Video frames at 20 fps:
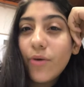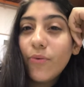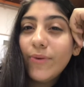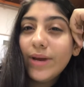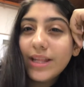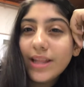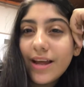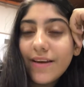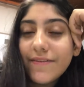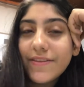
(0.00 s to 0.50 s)

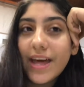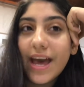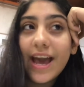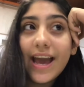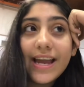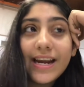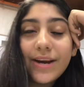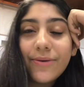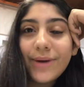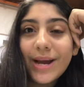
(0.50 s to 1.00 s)
we love
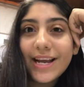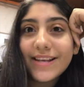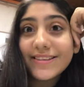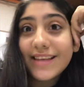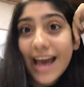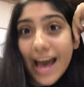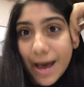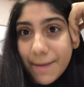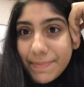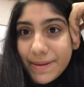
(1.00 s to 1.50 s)
that. Anyways,
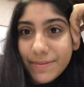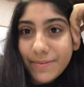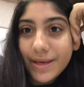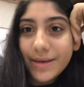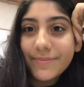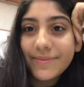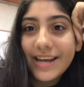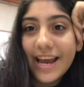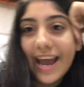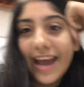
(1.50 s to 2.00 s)
happy
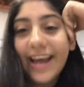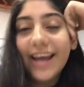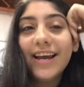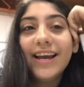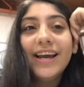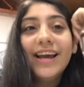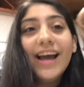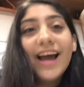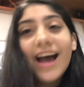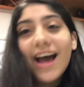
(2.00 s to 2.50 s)
meme day.
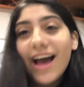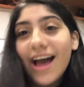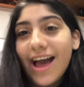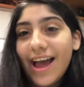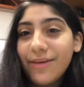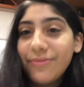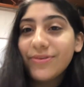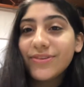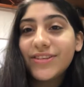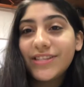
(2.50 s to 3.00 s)

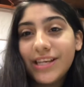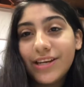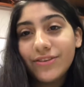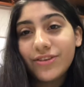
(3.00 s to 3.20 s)
I will see